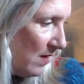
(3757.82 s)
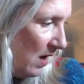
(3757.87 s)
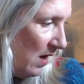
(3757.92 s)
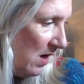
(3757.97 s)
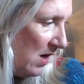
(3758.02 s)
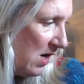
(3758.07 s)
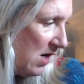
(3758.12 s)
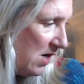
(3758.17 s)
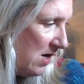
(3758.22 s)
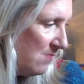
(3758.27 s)

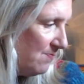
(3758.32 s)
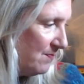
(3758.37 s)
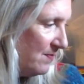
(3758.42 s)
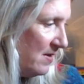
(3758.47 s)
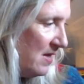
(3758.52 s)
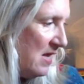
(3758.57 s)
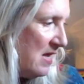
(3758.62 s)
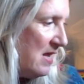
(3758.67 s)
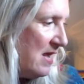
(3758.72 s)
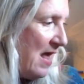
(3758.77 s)
Um,
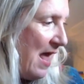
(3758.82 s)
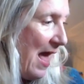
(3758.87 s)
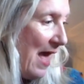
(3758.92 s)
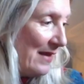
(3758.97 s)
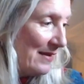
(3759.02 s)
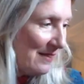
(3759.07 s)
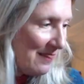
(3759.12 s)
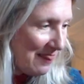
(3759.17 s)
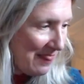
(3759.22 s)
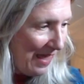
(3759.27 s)

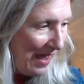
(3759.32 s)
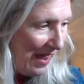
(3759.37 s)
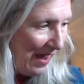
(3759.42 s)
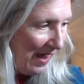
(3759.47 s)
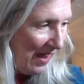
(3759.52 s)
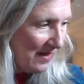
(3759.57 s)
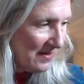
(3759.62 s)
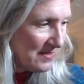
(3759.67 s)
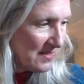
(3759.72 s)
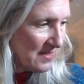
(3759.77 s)
and
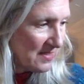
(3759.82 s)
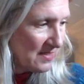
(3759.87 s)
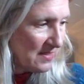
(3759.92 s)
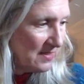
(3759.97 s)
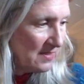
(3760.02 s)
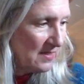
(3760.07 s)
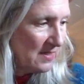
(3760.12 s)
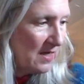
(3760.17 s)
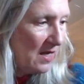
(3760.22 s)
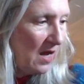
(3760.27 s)
last,
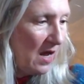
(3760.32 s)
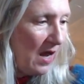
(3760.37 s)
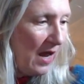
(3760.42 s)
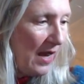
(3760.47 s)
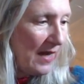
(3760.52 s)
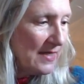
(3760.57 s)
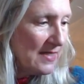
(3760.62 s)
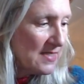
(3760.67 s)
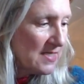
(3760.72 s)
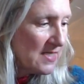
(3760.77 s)

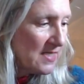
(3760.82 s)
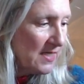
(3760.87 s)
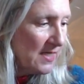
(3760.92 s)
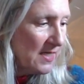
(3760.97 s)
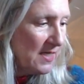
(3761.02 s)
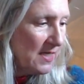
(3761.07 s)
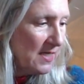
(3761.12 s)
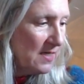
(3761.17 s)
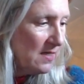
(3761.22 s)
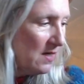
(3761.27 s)
I
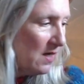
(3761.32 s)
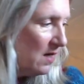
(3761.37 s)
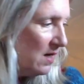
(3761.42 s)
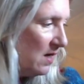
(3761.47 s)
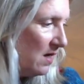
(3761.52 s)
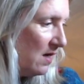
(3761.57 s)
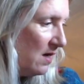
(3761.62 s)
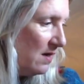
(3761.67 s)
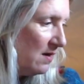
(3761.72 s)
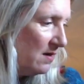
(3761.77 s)
did
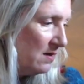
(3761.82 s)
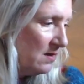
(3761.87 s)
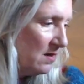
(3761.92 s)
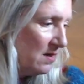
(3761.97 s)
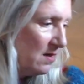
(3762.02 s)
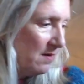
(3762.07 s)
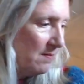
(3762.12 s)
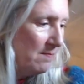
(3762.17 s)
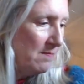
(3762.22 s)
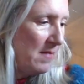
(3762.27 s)
uh,
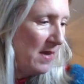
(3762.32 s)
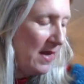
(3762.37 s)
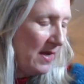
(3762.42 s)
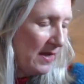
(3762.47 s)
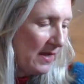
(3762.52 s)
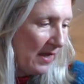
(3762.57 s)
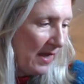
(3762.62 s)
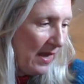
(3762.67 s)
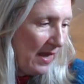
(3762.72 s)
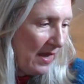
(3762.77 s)

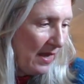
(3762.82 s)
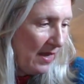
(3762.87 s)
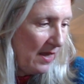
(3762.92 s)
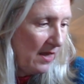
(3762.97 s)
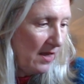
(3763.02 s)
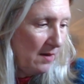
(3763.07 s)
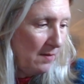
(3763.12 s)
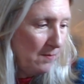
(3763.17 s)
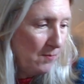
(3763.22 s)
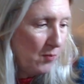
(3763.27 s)
make
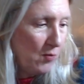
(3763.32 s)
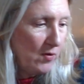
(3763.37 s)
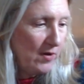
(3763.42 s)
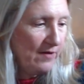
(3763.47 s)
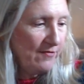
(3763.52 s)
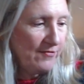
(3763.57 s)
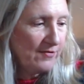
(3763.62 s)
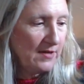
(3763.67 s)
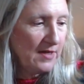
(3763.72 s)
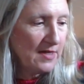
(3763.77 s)
a
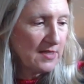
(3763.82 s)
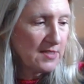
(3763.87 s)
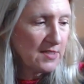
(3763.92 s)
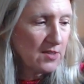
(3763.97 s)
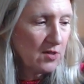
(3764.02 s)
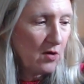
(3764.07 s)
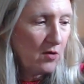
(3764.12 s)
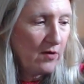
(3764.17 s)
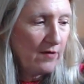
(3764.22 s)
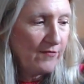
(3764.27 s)
brief list.
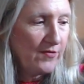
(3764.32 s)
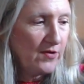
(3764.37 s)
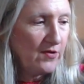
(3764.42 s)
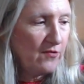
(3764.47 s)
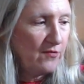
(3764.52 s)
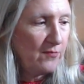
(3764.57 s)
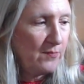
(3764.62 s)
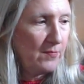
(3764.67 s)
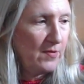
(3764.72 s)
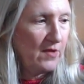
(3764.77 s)
So if you
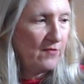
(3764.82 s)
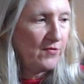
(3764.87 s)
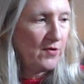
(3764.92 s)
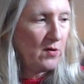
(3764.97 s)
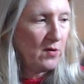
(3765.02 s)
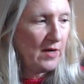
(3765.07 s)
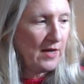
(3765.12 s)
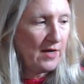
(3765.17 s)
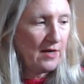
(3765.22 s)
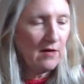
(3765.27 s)
if you
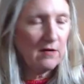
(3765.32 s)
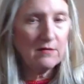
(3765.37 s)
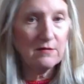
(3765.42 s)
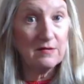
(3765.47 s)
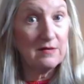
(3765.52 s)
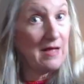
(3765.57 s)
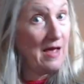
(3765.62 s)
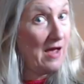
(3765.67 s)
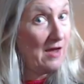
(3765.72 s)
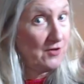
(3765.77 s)
were here
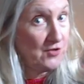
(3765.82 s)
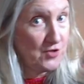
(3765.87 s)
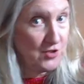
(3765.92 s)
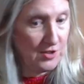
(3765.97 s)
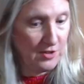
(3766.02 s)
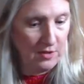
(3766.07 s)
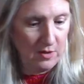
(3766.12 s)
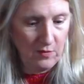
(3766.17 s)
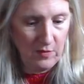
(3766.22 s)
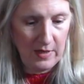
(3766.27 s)
last
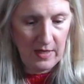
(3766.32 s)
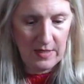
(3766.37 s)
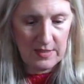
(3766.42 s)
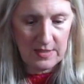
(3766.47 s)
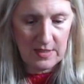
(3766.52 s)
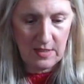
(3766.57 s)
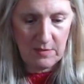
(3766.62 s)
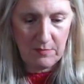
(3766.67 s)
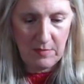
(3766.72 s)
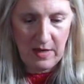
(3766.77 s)
year when I
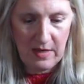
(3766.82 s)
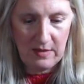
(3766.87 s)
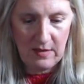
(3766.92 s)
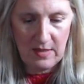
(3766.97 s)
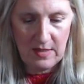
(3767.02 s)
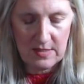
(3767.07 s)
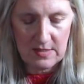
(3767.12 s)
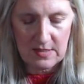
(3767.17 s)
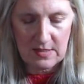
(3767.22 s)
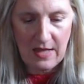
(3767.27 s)
did my
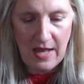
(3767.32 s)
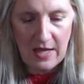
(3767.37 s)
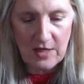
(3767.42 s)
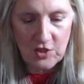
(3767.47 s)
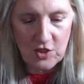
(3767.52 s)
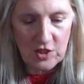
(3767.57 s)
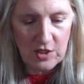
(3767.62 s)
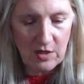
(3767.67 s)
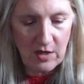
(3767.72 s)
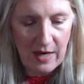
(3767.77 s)
list,
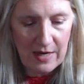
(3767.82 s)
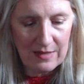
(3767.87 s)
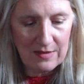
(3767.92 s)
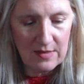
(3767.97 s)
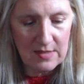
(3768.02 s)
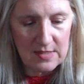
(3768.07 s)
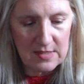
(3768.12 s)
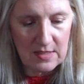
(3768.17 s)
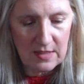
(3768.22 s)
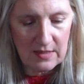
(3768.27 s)
last year I
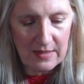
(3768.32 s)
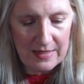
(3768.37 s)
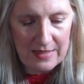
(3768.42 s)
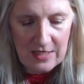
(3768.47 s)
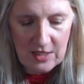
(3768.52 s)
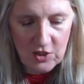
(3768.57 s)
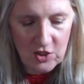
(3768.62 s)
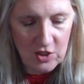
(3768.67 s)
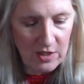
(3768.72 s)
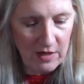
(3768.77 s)
listed
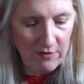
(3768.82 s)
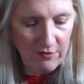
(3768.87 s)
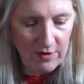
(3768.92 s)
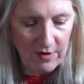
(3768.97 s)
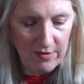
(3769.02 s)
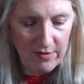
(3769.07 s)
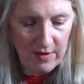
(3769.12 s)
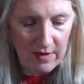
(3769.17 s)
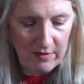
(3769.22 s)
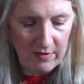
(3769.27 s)
each and
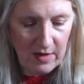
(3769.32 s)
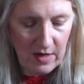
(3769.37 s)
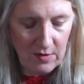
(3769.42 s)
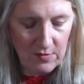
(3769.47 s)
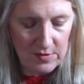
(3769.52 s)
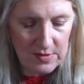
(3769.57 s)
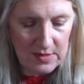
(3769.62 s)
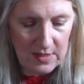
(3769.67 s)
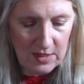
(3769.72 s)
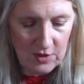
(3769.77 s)
everything that I
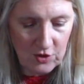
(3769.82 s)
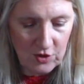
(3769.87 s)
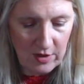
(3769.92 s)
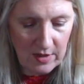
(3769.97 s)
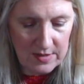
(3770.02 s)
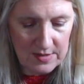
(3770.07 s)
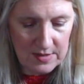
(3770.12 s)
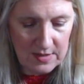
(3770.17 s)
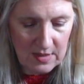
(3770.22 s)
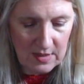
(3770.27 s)
was
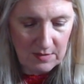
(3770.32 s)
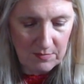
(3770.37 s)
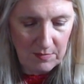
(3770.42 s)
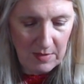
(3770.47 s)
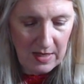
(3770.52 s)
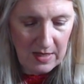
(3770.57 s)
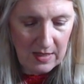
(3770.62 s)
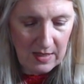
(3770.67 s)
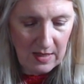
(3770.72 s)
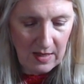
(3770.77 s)
interested in
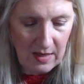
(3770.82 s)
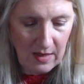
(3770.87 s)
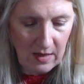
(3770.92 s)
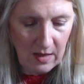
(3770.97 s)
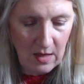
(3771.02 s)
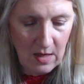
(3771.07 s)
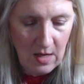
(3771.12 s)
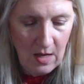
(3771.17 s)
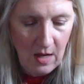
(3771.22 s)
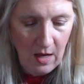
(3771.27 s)
making,
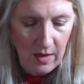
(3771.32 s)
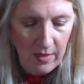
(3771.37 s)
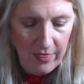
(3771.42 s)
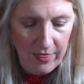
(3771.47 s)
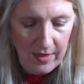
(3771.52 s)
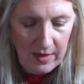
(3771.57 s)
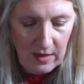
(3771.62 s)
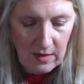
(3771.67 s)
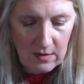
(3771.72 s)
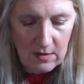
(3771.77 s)

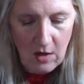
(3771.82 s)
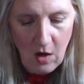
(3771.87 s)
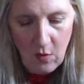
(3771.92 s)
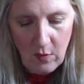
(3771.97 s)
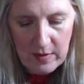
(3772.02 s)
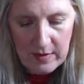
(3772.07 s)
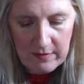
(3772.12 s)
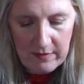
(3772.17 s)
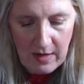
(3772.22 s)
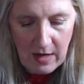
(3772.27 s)
think
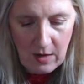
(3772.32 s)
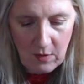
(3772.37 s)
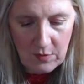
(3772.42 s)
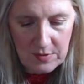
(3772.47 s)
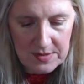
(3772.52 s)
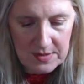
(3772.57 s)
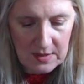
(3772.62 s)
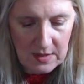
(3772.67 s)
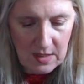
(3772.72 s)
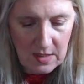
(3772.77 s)
knowing that I
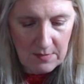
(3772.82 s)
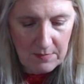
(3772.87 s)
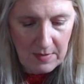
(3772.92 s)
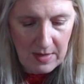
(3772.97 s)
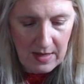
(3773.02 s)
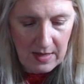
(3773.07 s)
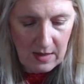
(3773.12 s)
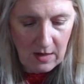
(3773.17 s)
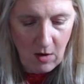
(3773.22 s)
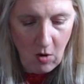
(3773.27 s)
wasn't going to
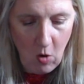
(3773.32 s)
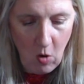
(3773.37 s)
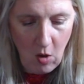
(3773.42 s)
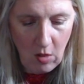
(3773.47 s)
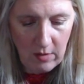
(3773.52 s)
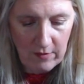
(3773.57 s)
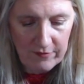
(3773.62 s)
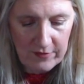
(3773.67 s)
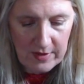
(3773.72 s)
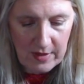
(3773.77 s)
make
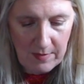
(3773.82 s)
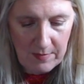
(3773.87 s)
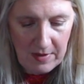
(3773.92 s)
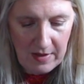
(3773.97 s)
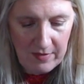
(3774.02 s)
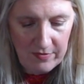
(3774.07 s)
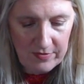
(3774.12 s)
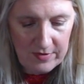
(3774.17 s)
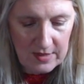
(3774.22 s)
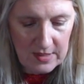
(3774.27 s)
all of them.
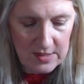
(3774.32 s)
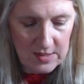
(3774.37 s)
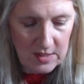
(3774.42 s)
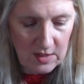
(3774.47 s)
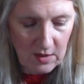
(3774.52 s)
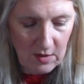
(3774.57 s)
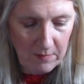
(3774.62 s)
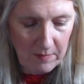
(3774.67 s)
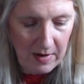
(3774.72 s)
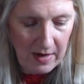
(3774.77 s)
And this
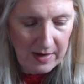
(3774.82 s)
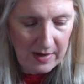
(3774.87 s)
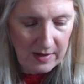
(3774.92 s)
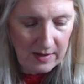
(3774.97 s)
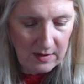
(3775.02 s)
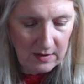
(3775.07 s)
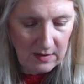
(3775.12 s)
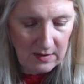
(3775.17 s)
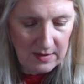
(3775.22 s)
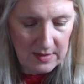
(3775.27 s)
year
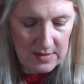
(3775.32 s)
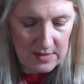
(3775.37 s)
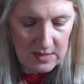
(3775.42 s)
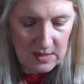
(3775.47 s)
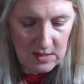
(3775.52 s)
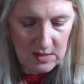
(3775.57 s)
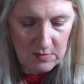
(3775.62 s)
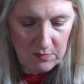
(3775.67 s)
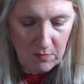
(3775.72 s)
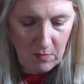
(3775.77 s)
my list
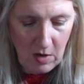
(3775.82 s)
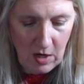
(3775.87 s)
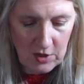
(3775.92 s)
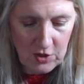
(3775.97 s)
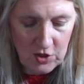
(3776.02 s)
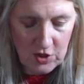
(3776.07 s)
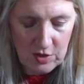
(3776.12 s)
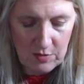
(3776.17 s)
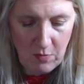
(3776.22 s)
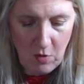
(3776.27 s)
is
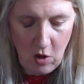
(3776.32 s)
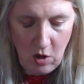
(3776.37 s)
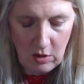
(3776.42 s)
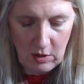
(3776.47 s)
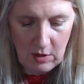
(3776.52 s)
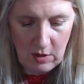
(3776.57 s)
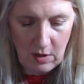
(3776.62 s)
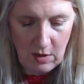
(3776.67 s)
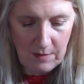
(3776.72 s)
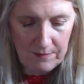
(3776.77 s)
much
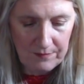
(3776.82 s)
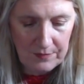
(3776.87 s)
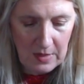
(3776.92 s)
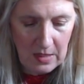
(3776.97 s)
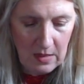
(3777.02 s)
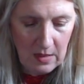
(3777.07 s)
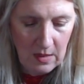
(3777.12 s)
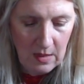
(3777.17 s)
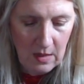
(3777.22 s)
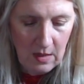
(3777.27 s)
smaller.
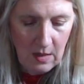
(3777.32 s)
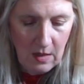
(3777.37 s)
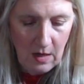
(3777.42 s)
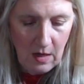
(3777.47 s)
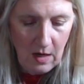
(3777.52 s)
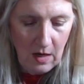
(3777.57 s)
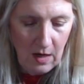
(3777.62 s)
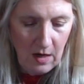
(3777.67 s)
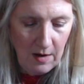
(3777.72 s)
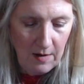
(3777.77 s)

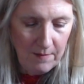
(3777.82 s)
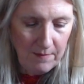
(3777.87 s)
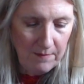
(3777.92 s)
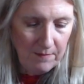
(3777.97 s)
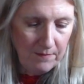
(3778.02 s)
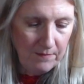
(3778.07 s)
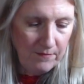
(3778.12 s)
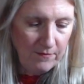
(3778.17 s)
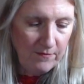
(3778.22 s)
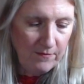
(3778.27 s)

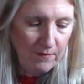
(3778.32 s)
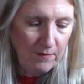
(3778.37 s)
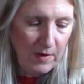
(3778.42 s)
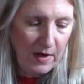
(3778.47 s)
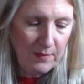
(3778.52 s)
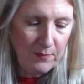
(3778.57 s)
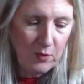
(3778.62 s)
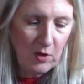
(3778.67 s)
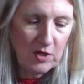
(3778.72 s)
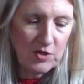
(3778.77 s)
Um,
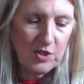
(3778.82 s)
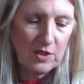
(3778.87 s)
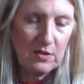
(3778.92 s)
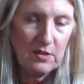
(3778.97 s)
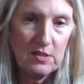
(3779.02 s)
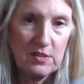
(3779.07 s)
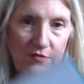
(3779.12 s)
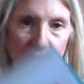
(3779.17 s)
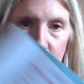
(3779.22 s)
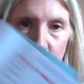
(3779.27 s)
my project list for